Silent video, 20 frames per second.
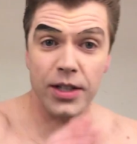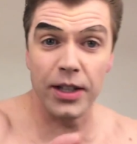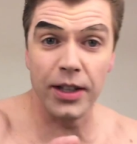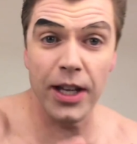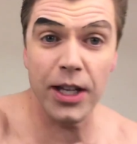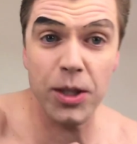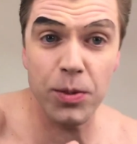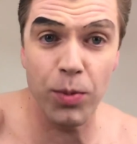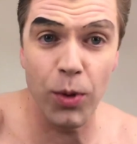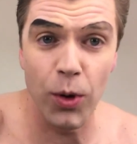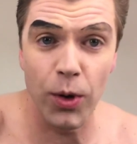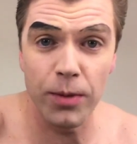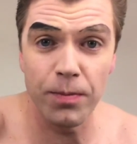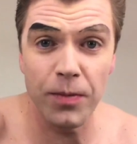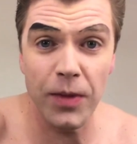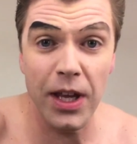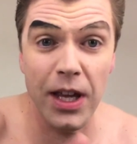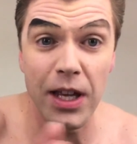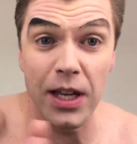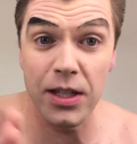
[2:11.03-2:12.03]
so next
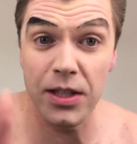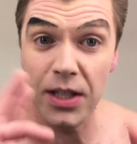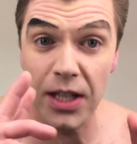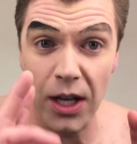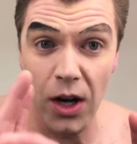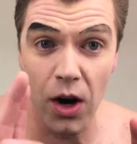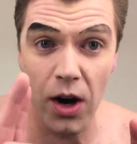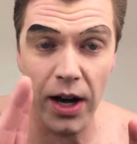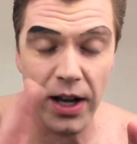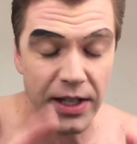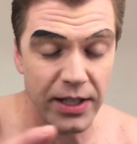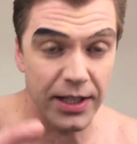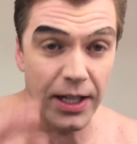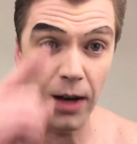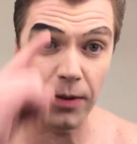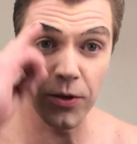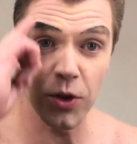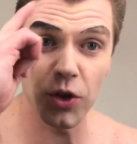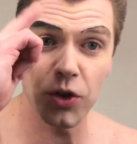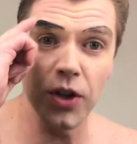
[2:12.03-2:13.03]
point is the eyes.
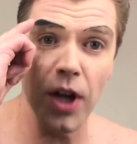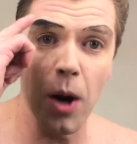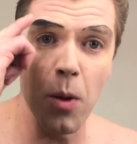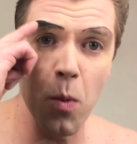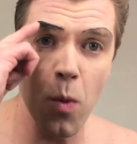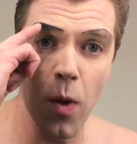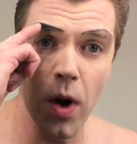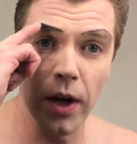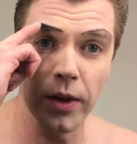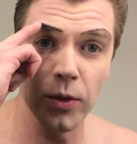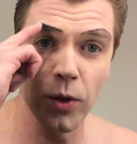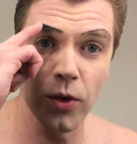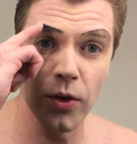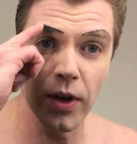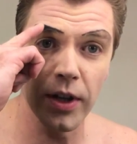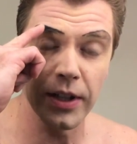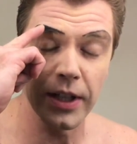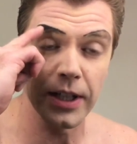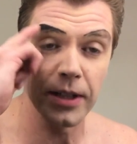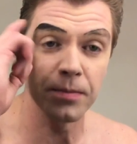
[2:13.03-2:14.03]
Now I've just done one
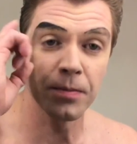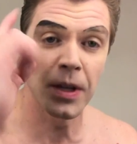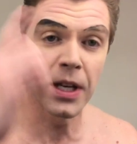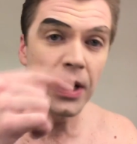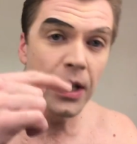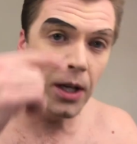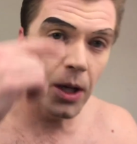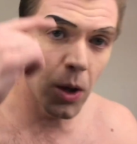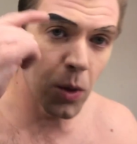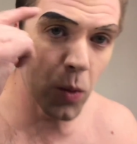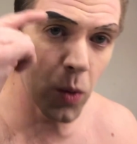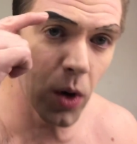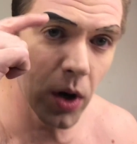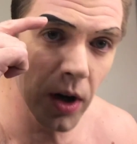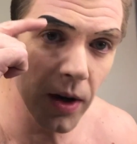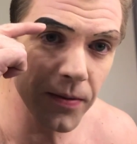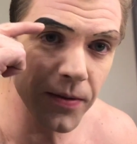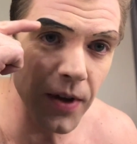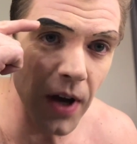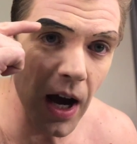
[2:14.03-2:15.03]
already, and what
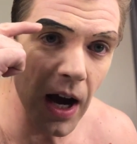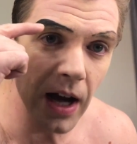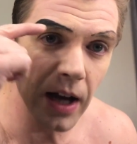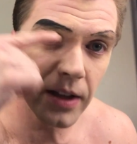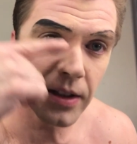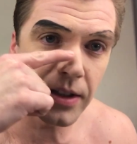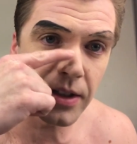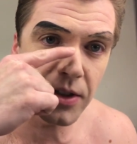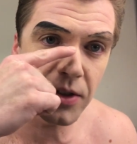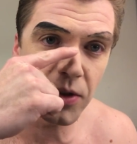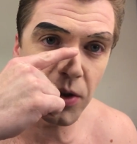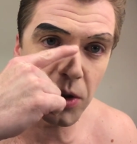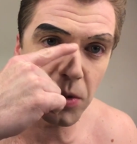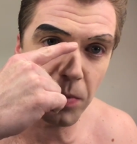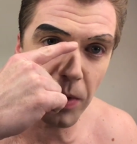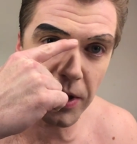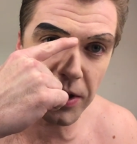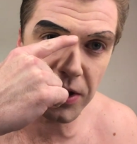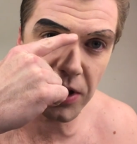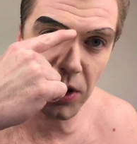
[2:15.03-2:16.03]
I've done is just
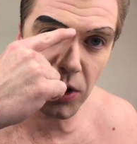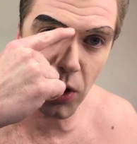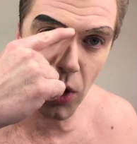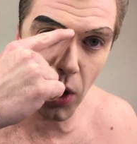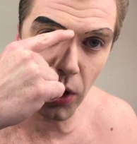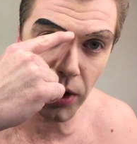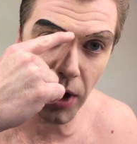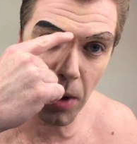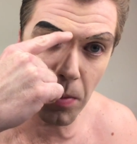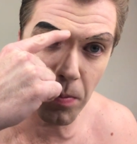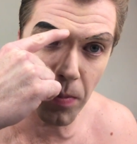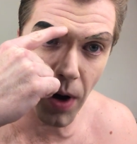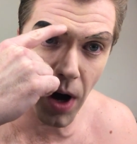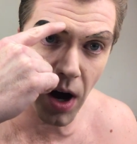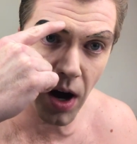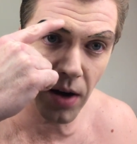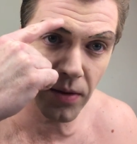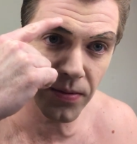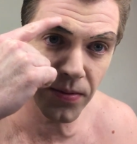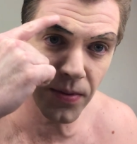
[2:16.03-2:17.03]
basically gone
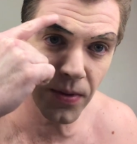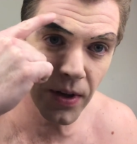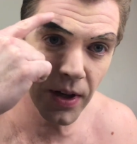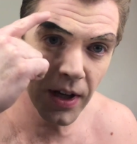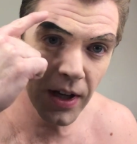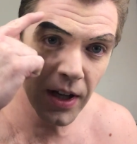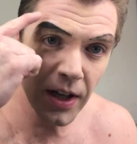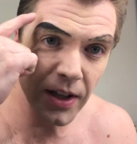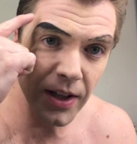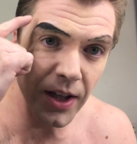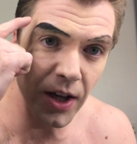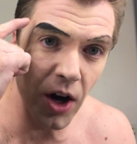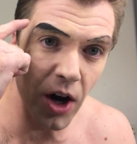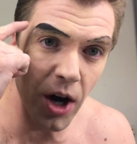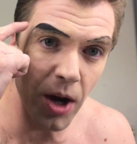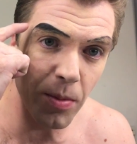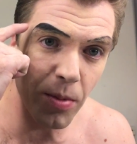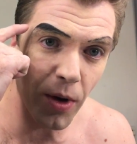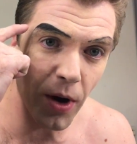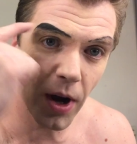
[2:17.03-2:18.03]
above the
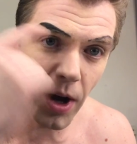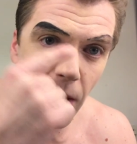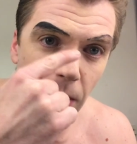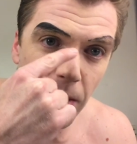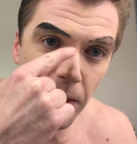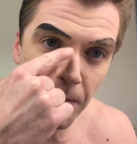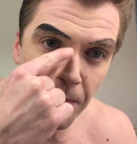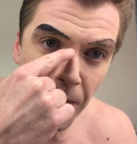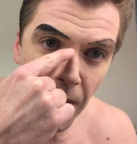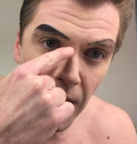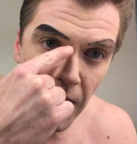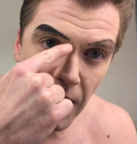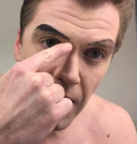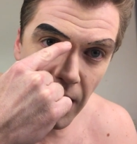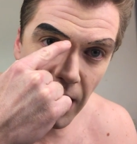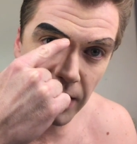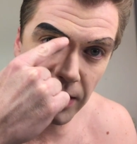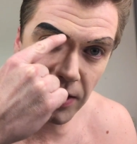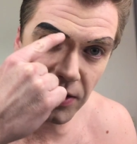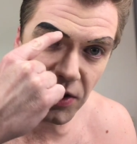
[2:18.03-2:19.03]
eyebrow
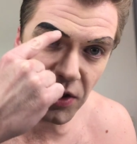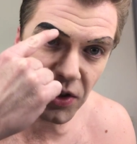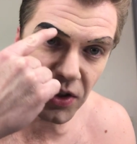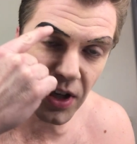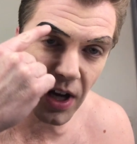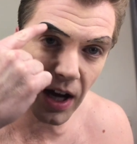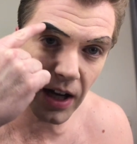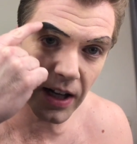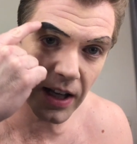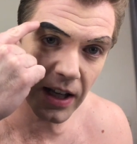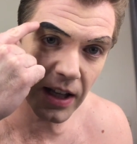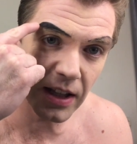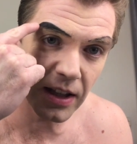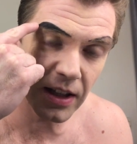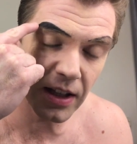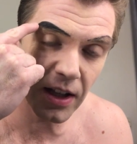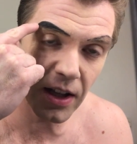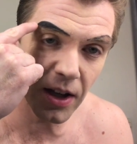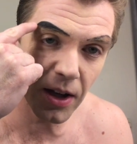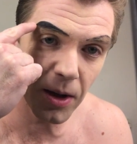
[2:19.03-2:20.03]
and then just cut
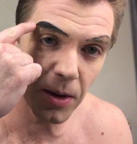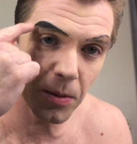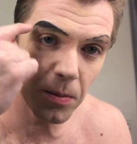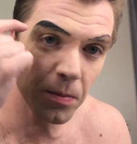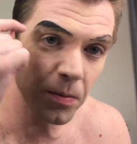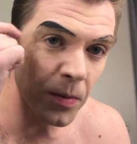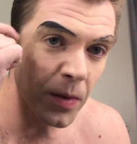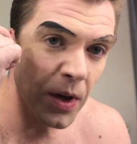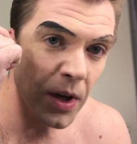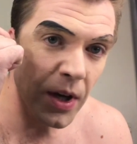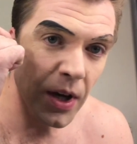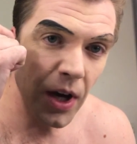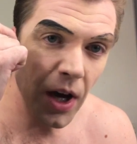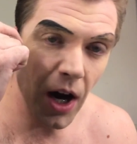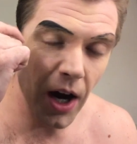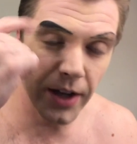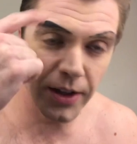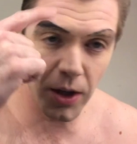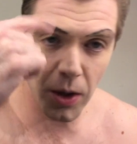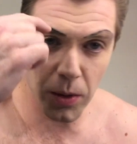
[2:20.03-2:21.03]
in.
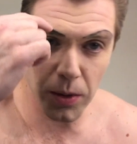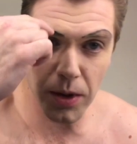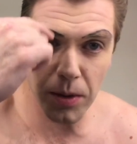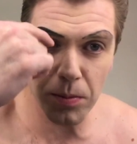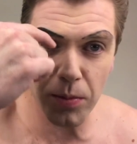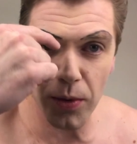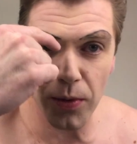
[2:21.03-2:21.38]
I know that